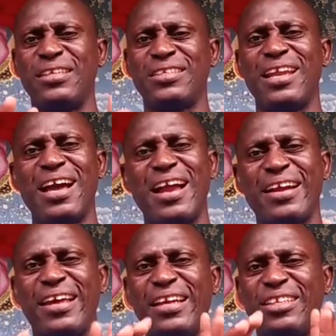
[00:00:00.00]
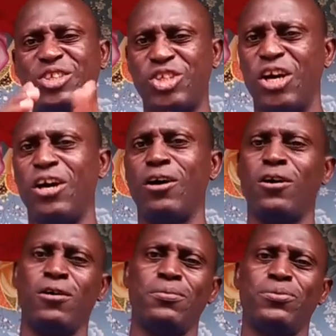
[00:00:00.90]
a salaried
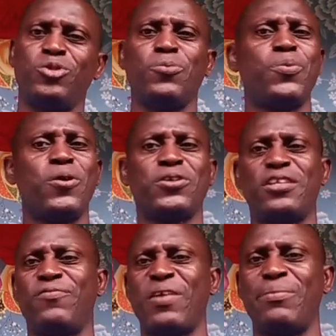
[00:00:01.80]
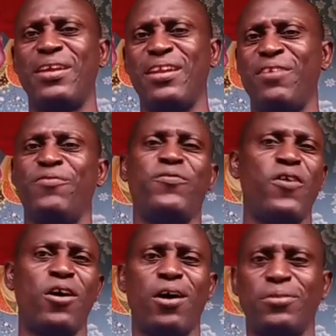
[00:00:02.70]
job to poultry farming
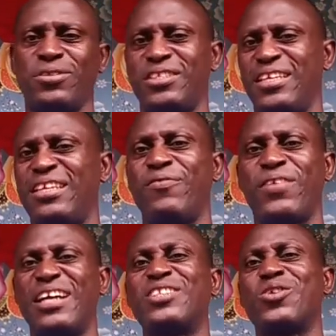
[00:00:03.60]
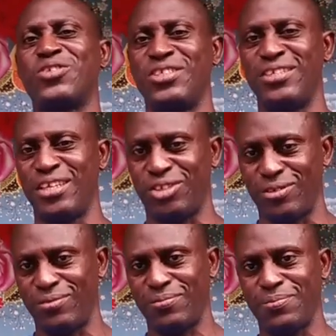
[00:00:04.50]
involves significant consideration.